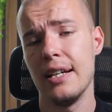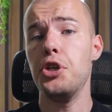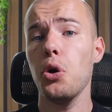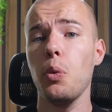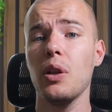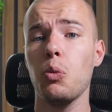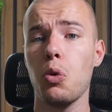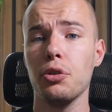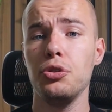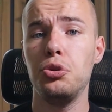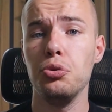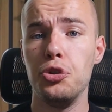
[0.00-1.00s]
you will
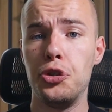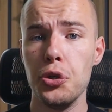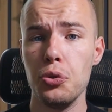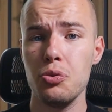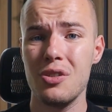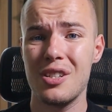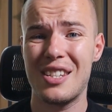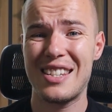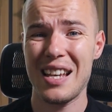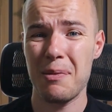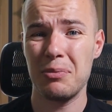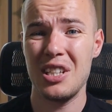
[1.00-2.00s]
want to use
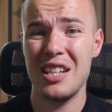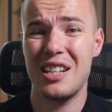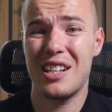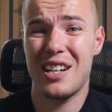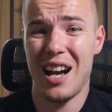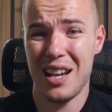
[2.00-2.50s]
something